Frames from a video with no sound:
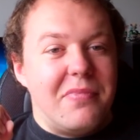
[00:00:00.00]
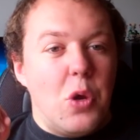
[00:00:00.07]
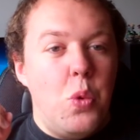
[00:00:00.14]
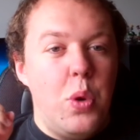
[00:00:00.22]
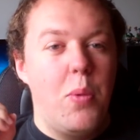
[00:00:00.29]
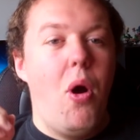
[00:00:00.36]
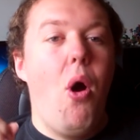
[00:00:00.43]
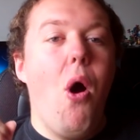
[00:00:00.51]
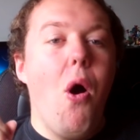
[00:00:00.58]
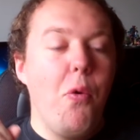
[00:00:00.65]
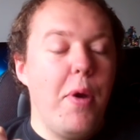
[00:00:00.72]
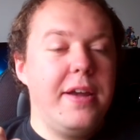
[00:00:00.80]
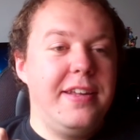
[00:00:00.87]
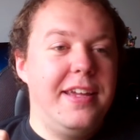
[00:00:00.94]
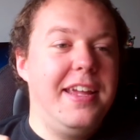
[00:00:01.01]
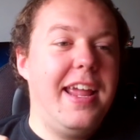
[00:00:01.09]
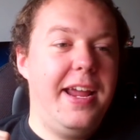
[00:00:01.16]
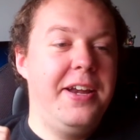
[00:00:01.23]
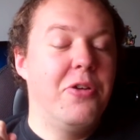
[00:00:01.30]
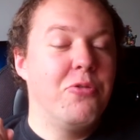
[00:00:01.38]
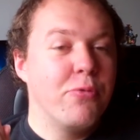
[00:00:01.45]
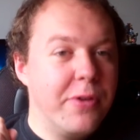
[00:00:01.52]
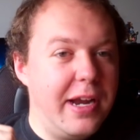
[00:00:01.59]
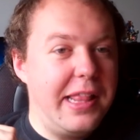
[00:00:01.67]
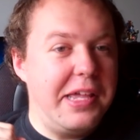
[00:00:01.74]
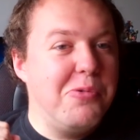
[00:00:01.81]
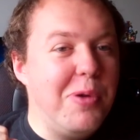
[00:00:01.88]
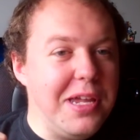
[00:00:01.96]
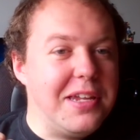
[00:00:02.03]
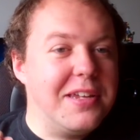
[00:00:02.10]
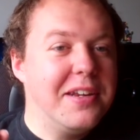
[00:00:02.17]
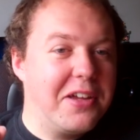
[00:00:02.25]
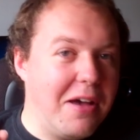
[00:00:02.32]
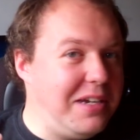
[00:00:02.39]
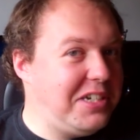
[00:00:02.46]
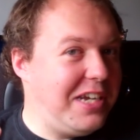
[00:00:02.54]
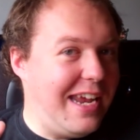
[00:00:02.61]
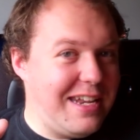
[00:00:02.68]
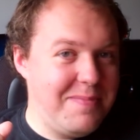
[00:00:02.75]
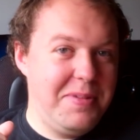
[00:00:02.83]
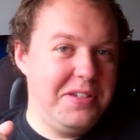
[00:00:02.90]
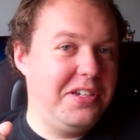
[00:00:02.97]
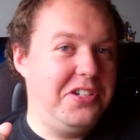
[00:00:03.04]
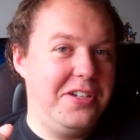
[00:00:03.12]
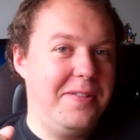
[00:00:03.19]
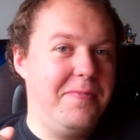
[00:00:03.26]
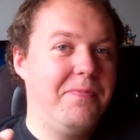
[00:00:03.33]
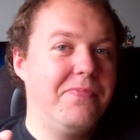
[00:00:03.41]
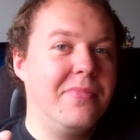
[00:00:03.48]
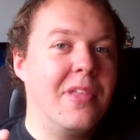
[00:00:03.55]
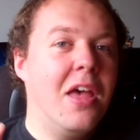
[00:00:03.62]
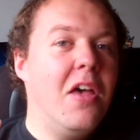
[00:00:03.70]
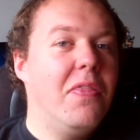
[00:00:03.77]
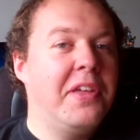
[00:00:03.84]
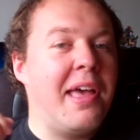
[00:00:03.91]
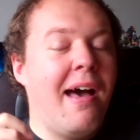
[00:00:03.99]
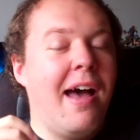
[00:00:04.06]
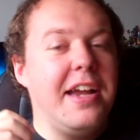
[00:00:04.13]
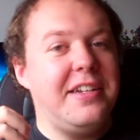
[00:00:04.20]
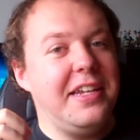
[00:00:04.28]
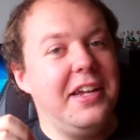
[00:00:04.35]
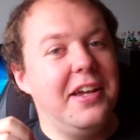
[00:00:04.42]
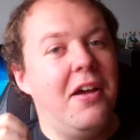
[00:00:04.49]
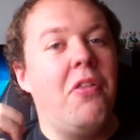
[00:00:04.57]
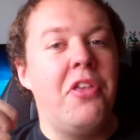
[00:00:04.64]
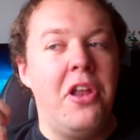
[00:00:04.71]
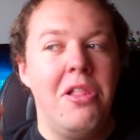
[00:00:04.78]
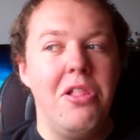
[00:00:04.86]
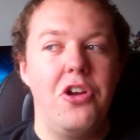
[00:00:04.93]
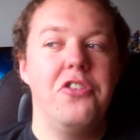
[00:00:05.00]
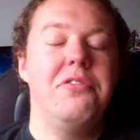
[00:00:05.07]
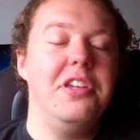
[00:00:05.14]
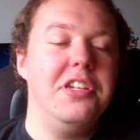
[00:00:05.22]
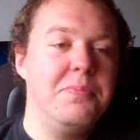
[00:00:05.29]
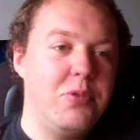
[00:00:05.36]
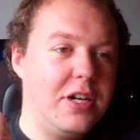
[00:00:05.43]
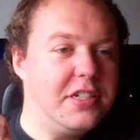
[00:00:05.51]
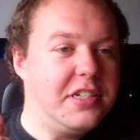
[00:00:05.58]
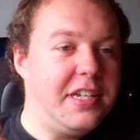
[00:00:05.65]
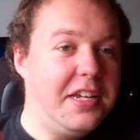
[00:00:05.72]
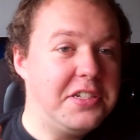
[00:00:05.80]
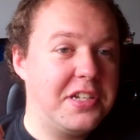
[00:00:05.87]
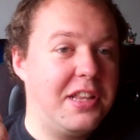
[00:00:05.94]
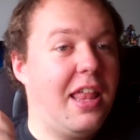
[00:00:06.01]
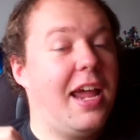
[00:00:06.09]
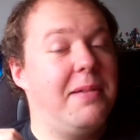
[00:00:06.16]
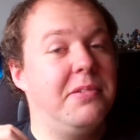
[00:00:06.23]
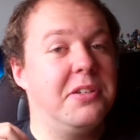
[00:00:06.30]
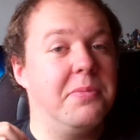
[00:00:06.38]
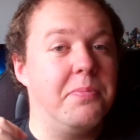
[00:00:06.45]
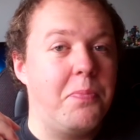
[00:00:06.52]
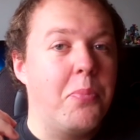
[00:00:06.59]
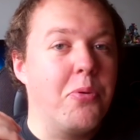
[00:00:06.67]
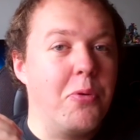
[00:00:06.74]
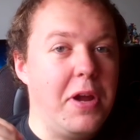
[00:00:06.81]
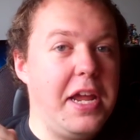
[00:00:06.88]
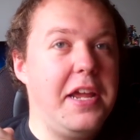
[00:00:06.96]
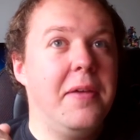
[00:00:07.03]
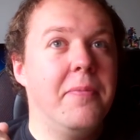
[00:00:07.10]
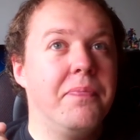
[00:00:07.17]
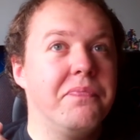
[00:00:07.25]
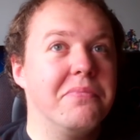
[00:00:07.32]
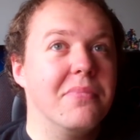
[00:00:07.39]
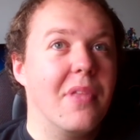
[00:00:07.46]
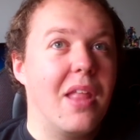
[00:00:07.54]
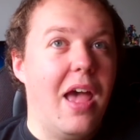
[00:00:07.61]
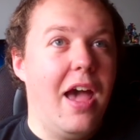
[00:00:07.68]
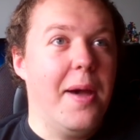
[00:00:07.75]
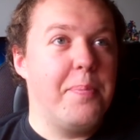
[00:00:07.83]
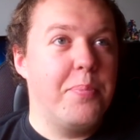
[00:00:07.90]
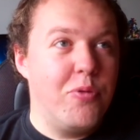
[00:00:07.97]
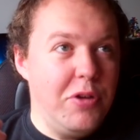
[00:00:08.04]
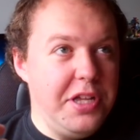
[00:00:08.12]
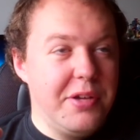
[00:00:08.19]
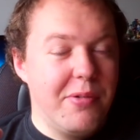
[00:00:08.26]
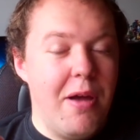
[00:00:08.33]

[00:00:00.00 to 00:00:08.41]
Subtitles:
We were already in a really weak negotiating position. The idea that a lot of these Brexiteers claimed pre the